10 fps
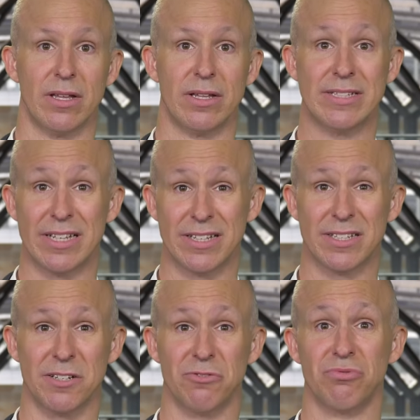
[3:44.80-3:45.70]
This
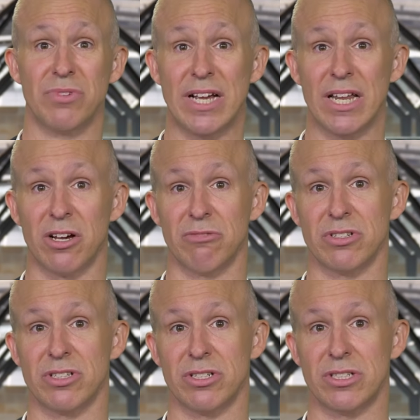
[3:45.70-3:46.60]
incident really got
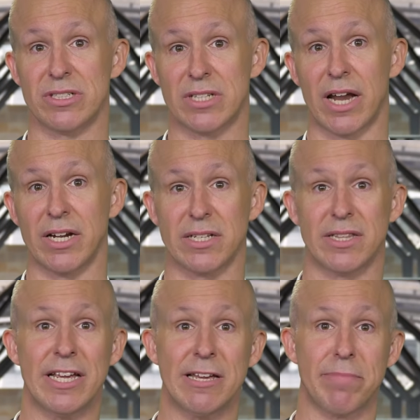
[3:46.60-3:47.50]
researchers starting to
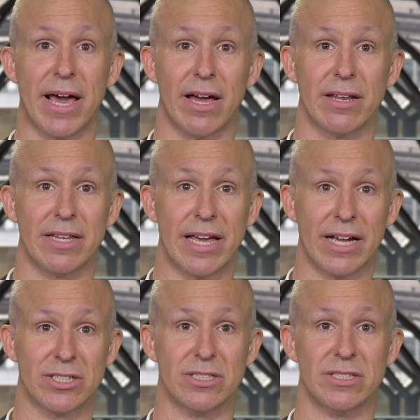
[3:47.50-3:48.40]
think about the
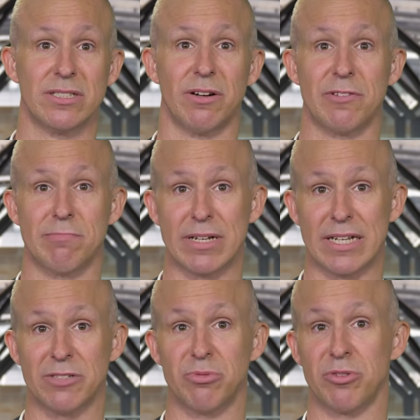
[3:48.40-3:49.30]
actions of the
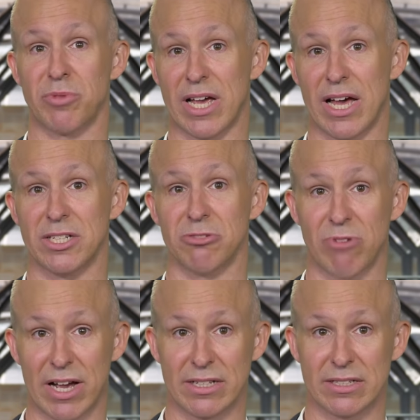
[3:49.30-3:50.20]
police with regard to
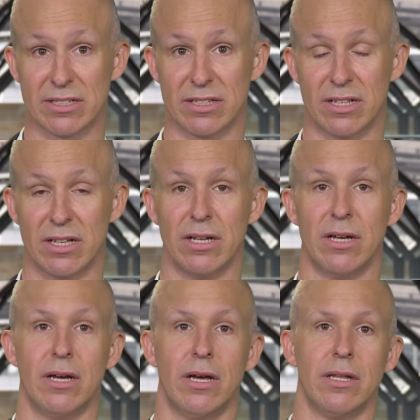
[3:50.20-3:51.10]
race.
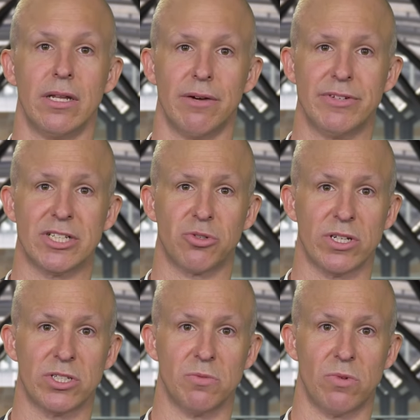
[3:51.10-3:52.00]
The obvious
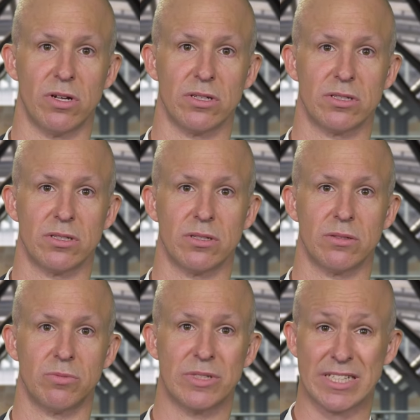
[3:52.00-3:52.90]
question was,
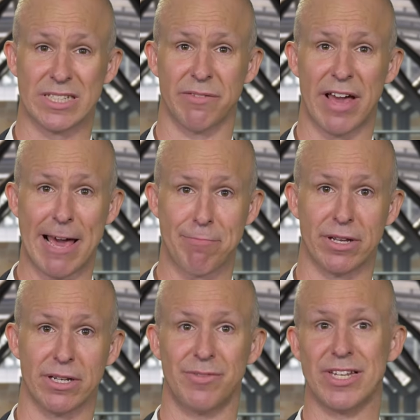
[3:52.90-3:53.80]
would this have
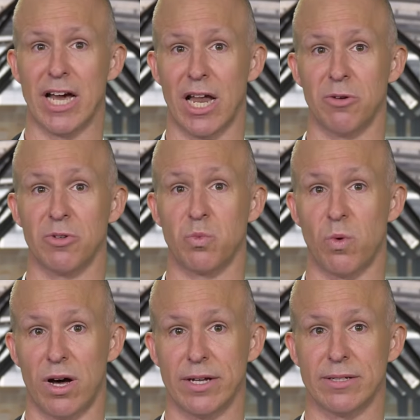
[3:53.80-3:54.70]
happened if Diallo was
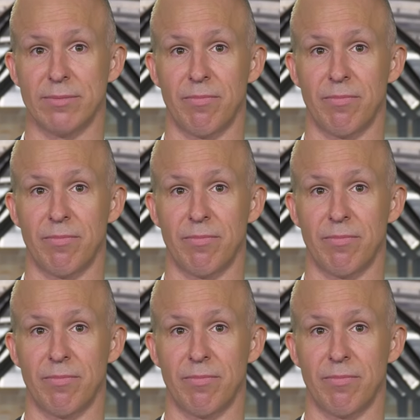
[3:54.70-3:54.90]
white?